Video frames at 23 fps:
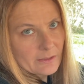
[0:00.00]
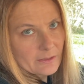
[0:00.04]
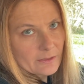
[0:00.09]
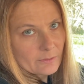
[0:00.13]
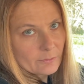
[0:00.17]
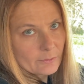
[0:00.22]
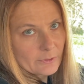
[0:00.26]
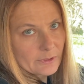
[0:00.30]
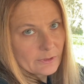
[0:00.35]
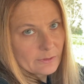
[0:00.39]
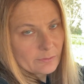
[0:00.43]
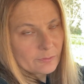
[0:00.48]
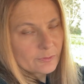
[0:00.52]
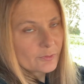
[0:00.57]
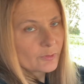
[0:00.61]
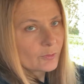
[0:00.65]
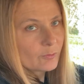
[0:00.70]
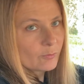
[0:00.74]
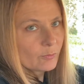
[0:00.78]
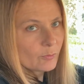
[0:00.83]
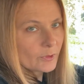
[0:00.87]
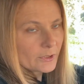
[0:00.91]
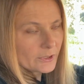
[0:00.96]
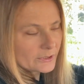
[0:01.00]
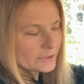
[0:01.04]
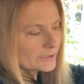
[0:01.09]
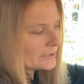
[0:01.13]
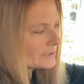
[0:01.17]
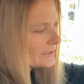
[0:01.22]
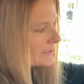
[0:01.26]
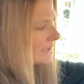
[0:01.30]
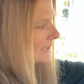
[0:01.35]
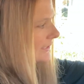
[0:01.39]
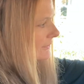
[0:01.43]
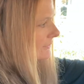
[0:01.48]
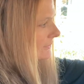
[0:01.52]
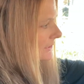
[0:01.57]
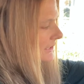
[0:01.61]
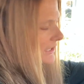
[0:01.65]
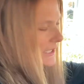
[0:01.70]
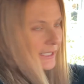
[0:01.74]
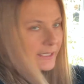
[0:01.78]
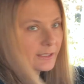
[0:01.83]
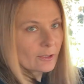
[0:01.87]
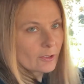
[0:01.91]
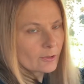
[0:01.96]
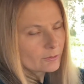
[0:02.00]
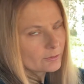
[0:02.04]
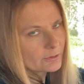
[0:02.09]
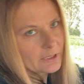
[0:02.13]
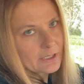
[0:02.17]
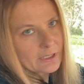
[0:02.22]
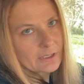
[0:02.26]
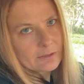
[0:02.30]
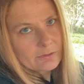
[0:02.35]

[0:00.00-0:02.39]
We've worked it down. It had a whole lot